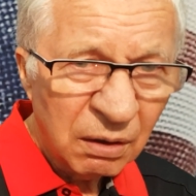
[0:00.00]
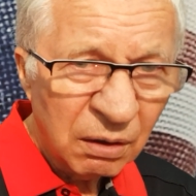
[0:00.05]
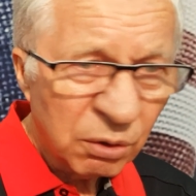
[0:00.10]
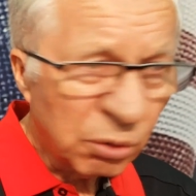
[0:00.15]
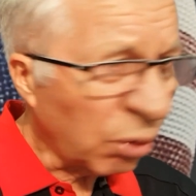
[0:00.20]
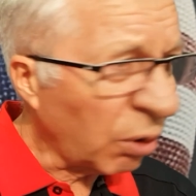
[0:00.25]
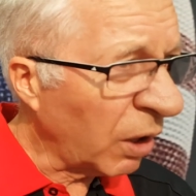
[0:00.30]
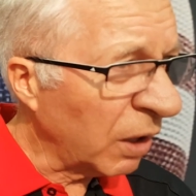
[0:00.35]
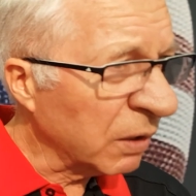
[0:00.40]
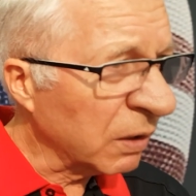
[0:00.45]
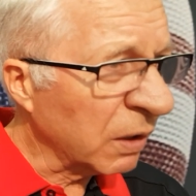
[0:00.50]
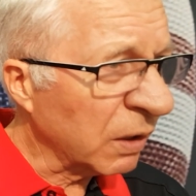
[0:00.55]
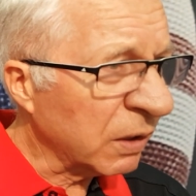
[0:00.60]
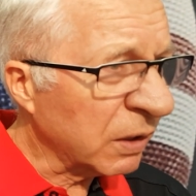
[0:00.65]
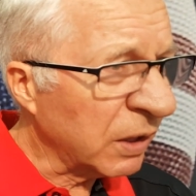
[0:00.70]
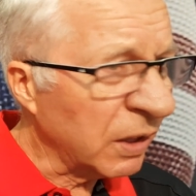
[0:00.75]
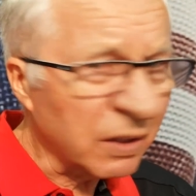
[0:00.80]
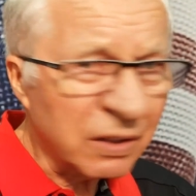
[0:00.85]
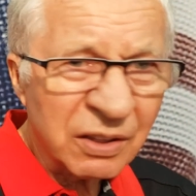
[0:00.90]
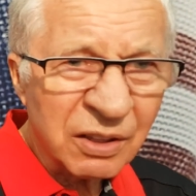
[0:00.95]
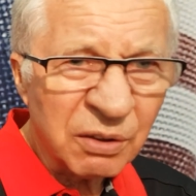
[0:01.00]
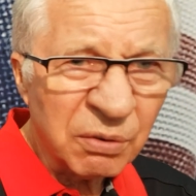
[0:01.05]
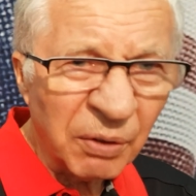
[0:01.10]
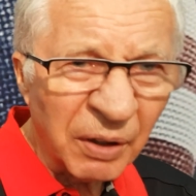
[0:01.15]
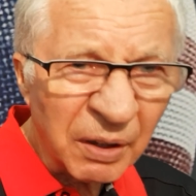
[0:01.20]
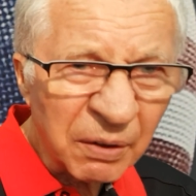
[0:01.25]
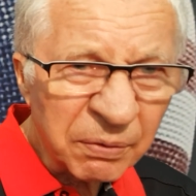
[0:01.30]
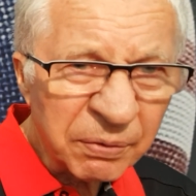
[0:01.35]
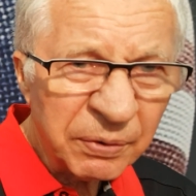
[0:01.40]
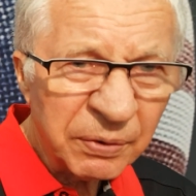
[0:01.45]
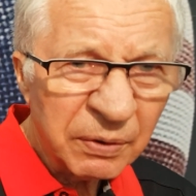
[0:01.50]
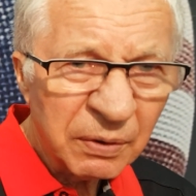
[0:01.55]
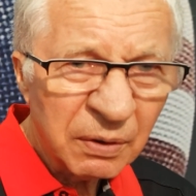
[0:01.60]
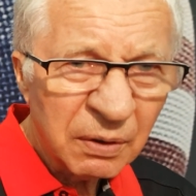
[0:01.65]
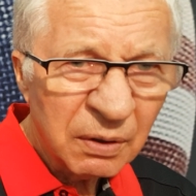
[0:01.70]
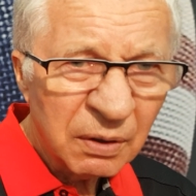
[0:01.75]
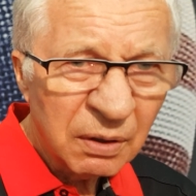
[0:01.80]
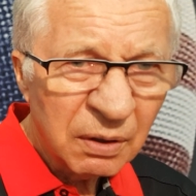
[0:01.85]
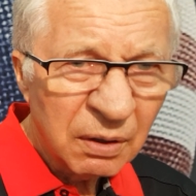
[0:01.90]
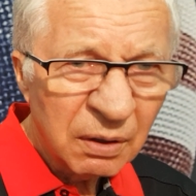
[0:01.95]
200 kids 12,
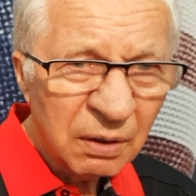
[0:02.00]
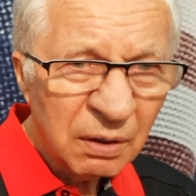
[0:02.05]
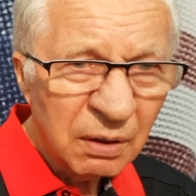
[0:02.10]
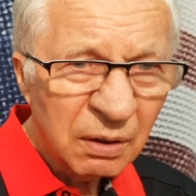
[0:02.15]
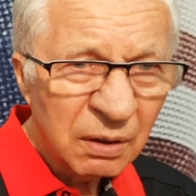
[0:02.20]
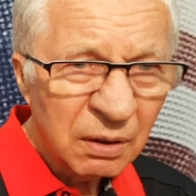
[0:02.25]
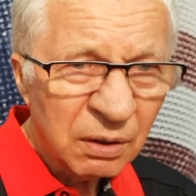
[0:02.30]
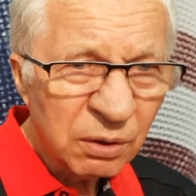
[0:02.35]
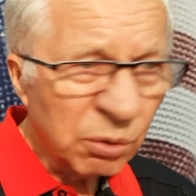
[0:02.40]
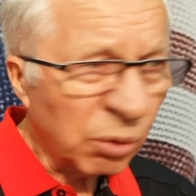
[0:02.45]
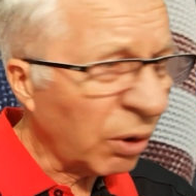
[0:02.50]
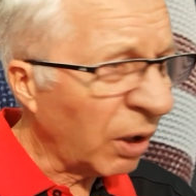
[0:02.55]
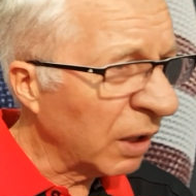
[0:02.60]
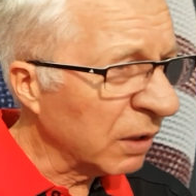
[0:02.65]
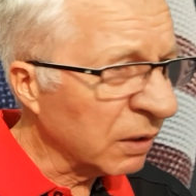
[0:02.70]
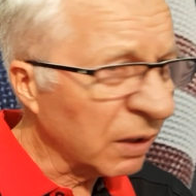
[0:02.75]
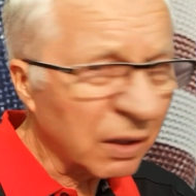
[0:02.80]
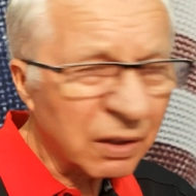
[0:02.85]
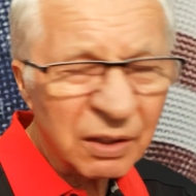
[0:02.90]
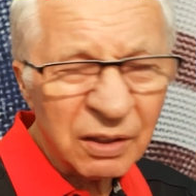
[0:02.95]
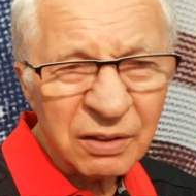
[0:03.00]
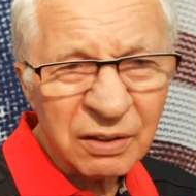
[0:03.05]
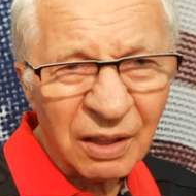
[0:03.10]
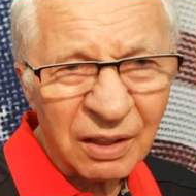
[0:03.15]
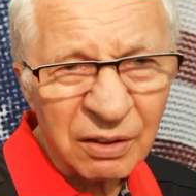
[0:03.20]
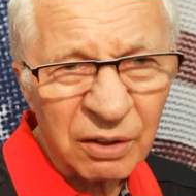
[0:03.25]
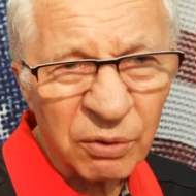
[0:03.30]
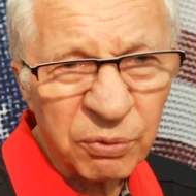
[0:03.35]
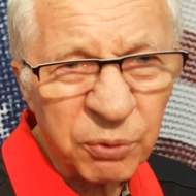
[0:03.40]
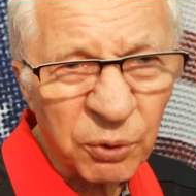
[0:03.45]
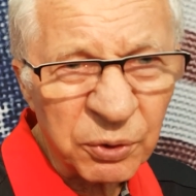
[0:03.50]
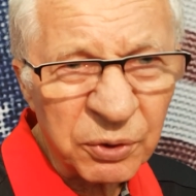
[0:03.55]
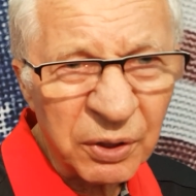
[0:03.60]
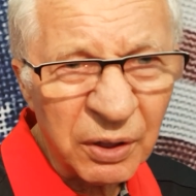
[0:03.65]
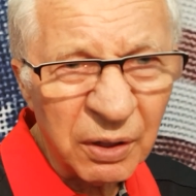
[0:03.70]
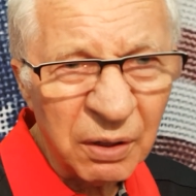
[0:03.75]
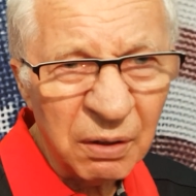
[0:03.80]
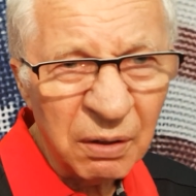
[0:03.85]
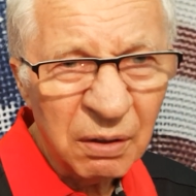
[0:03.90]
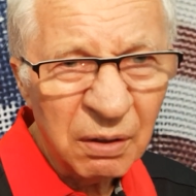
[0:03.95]
200 kids under
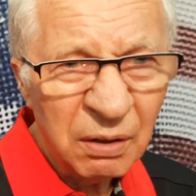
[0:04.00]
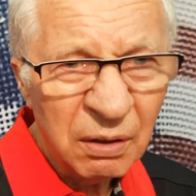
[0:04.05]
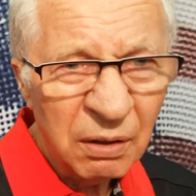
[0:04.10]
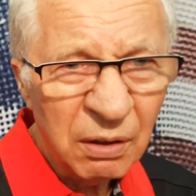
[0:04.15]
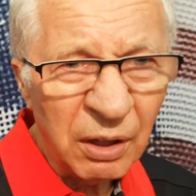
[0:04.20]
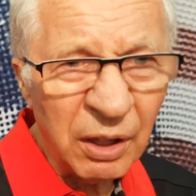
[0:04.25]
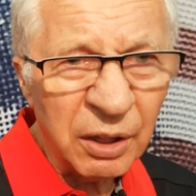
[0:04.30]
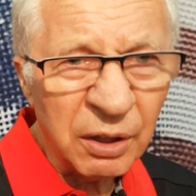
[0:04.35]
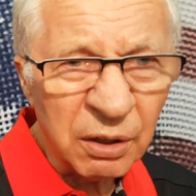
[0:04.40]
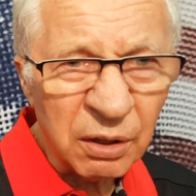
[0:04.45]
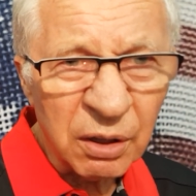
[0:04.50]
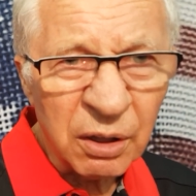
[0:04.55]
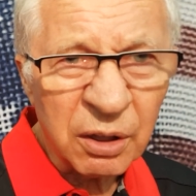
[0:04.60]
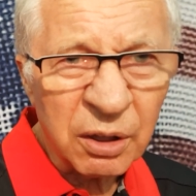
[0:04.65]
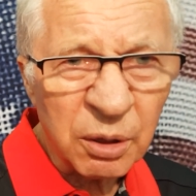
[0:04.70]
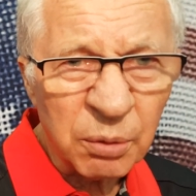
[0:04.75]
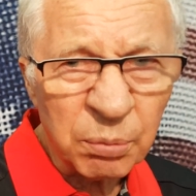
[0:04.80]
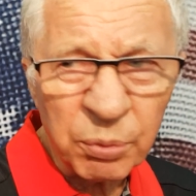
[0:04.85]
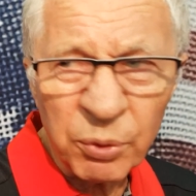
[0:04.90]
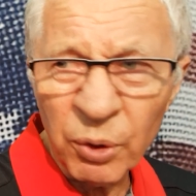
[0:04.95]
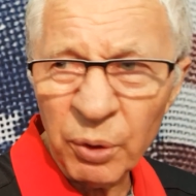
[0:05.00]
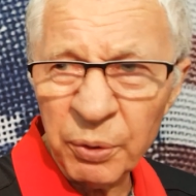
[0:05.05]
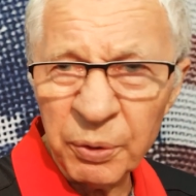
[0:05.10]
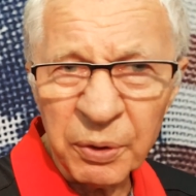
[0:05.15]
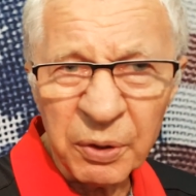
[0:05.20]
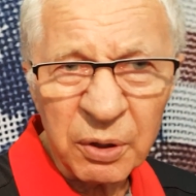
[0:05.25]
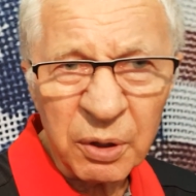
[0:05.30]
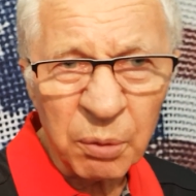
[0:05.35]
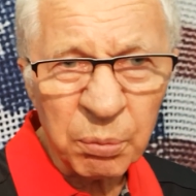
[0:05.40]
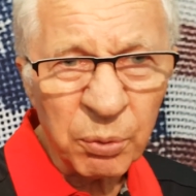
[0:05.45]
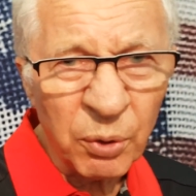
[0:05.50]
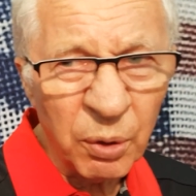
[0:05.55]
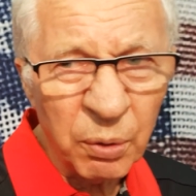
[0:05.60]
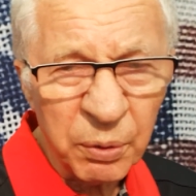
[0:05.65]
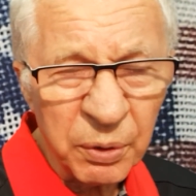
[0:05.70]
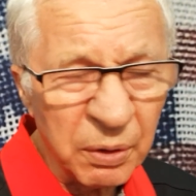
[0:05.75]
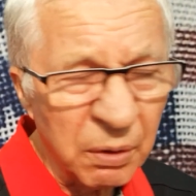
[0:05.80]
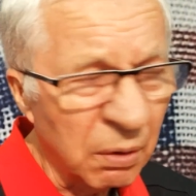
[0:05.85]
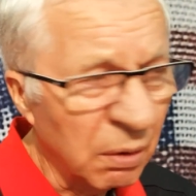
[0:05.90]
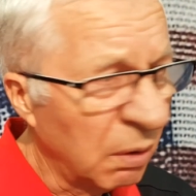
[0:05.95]
14, and it keep going, keep
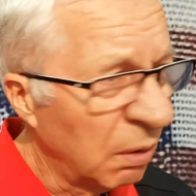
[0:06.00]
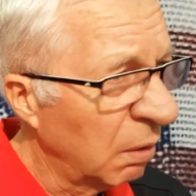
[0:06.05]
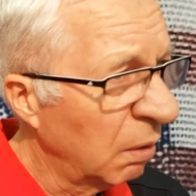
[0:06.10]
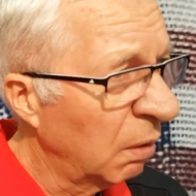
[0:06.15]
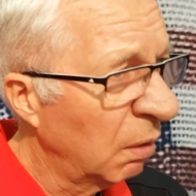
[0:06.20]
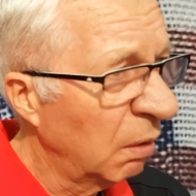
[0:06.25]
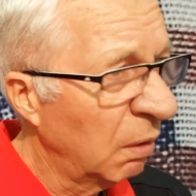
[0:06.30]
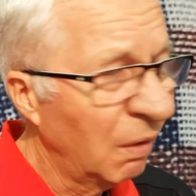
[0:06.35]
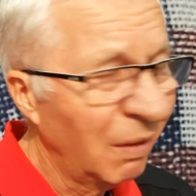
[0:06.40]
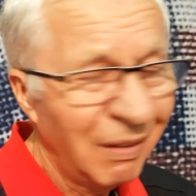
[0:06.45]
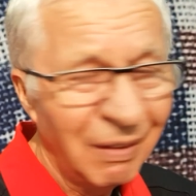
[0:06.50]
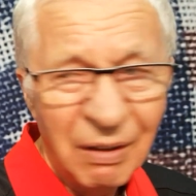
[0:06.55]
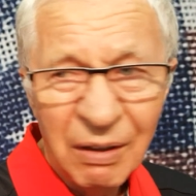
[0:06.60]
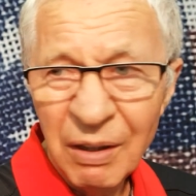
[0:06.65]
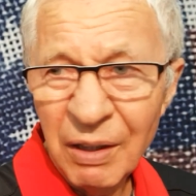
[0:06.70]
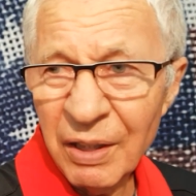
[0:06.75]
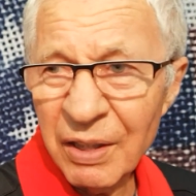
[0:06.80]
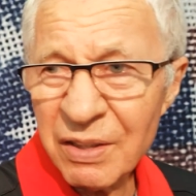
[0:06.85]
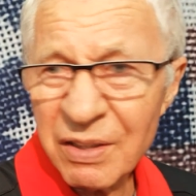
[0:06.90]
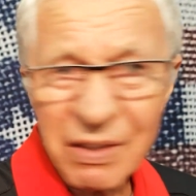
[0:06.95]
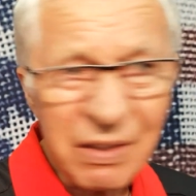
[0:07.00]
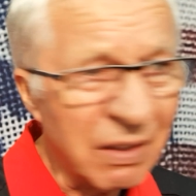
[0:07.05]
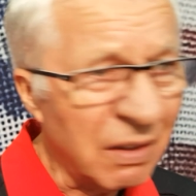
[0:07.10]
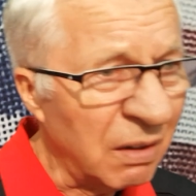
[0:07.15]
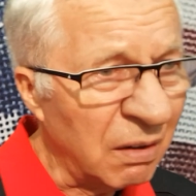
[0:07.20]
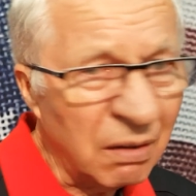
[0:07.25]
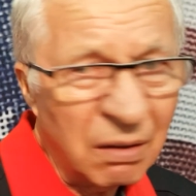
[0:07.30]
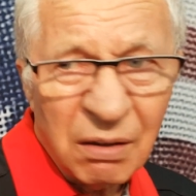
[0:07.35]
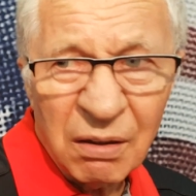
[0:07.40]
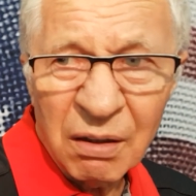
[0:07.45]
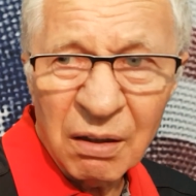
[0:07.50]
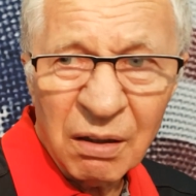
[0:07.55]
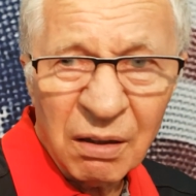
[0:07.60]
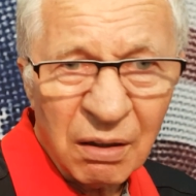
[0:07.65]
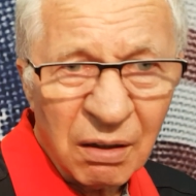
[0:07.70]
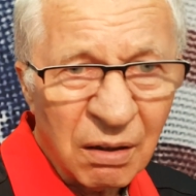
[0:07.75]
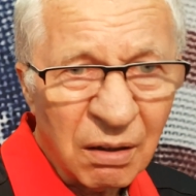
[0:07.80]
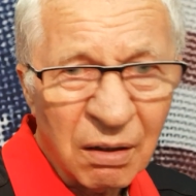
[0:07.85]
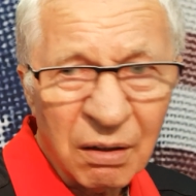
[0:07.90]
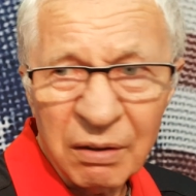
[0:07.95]
going. It's,
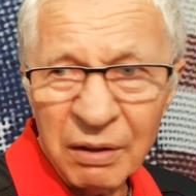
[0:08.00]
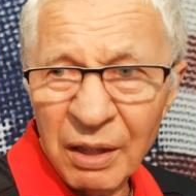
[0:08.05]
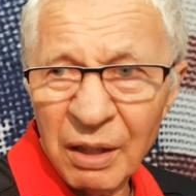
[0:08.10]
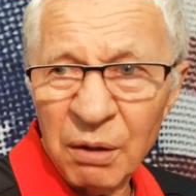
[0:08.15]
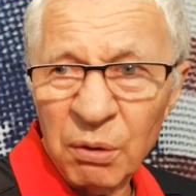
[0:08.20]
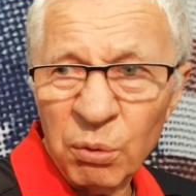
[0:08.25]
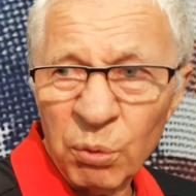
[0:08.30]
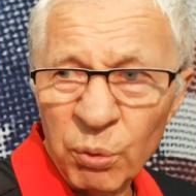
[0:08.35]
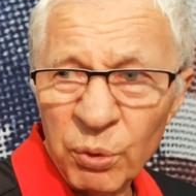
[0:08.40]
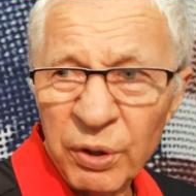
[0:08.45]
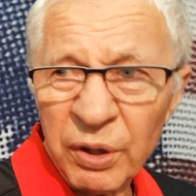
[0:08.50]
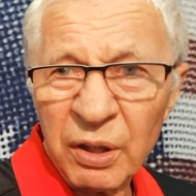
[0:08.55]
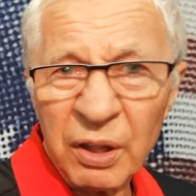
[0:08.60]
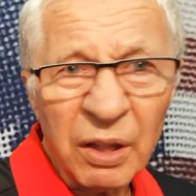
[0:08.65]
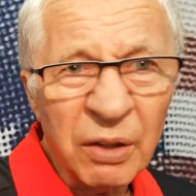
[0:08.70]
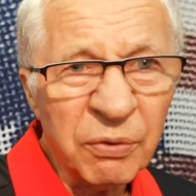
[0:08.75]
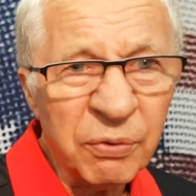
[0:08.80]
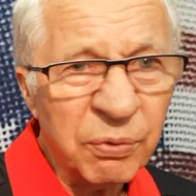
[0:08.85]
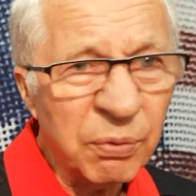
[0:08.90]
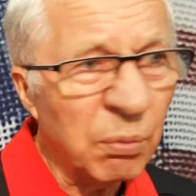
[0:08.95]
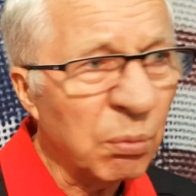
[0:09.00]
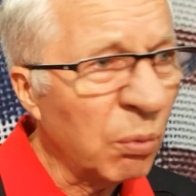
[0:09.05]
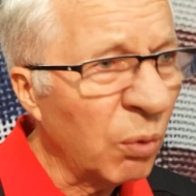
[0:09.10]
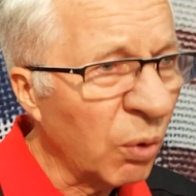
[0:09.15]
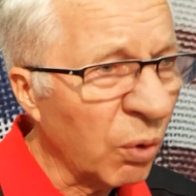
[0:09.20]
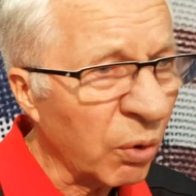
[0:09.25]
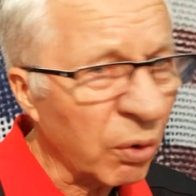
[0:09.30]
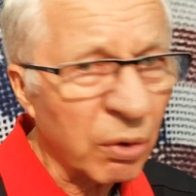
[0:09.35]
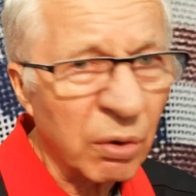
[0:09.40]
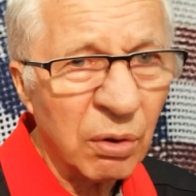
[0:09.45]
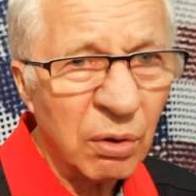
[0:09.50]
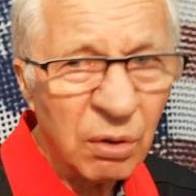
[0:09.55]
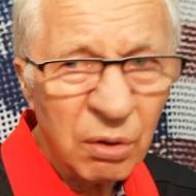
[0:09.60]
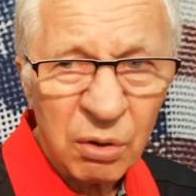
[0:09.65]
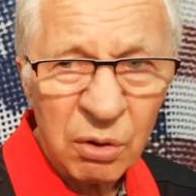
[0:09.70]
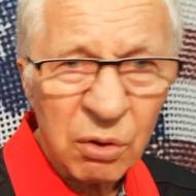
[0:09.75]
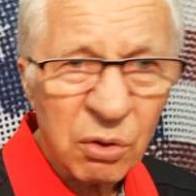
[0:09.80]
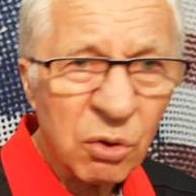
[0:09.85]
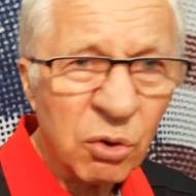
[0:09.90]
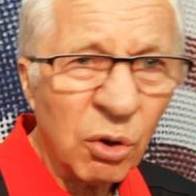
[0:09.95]
now we have more
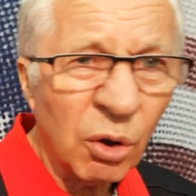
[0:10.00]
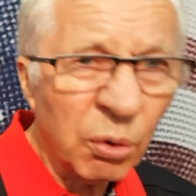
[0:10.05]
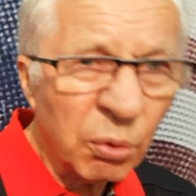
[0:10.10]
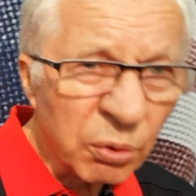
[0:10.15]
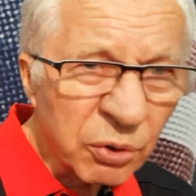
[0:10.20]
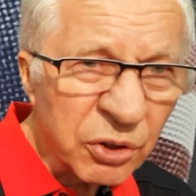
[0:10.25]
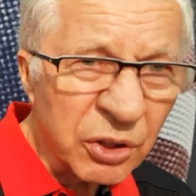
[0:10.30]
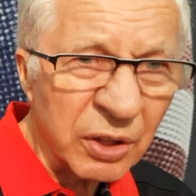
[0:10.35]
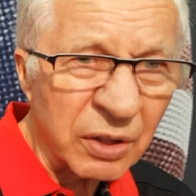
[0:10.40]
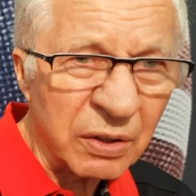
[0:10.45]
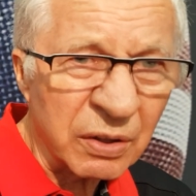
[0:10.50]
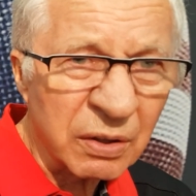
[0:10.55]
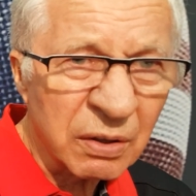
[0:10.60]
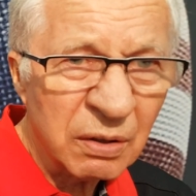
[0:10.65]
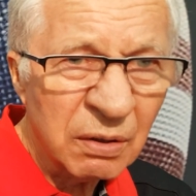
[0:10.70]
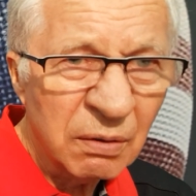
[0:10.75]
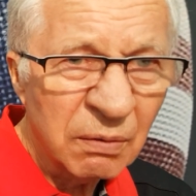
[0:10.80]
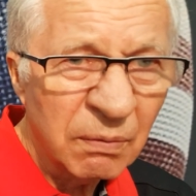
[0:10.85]
coaches.